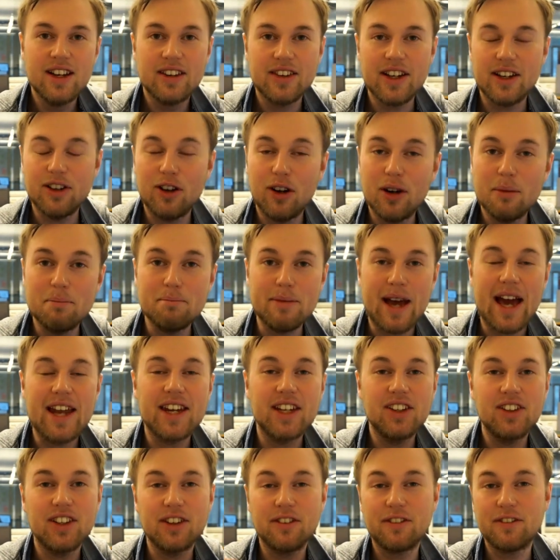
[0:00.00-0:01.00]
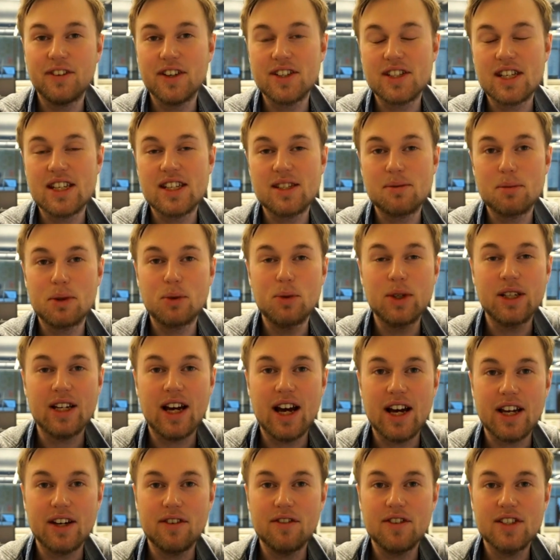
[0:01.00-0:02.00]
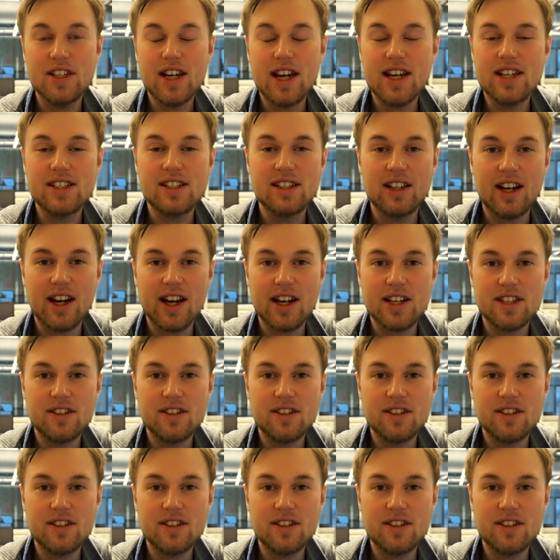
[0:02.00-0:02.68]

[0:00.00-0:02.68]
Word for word: There are many differences between I N F Js and I